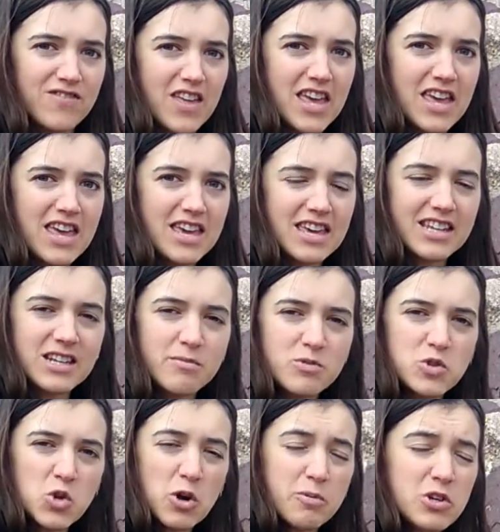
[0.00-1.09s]
They can
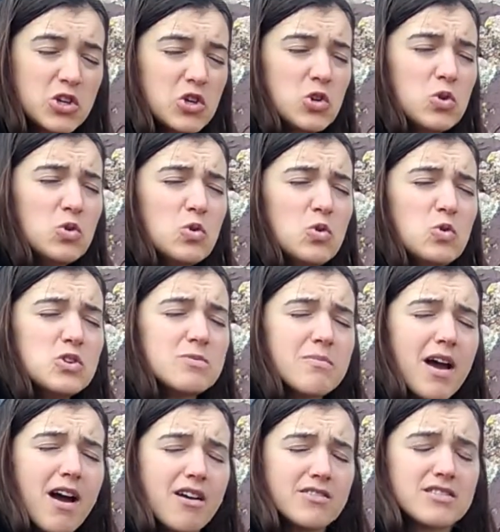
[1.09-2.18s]
absorb huge
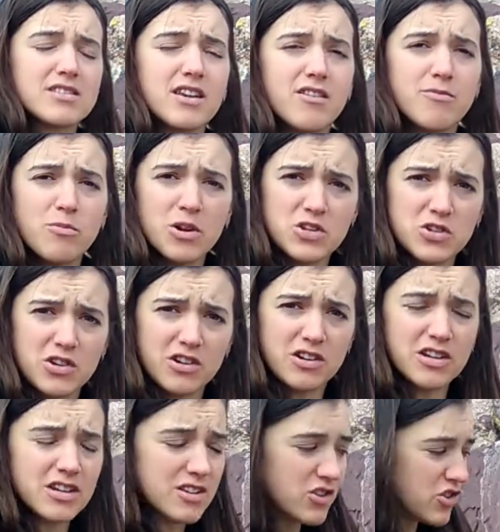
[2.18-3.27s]
amounts of moisture
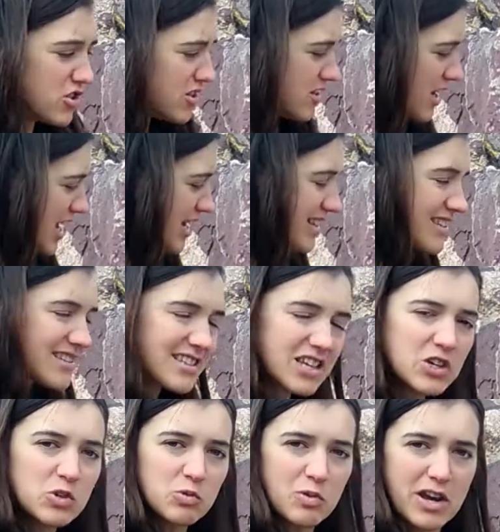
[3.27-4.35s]
in a
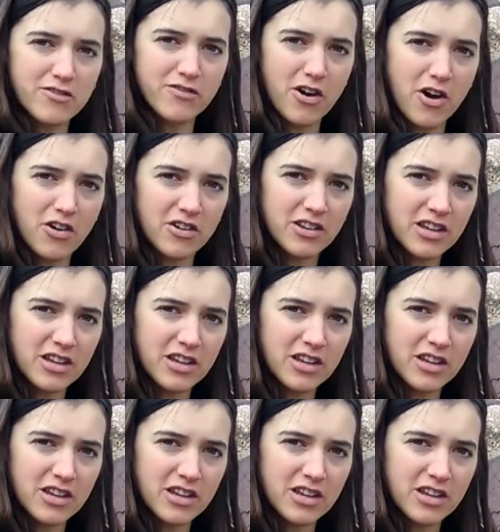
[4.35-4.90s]
single rainfall.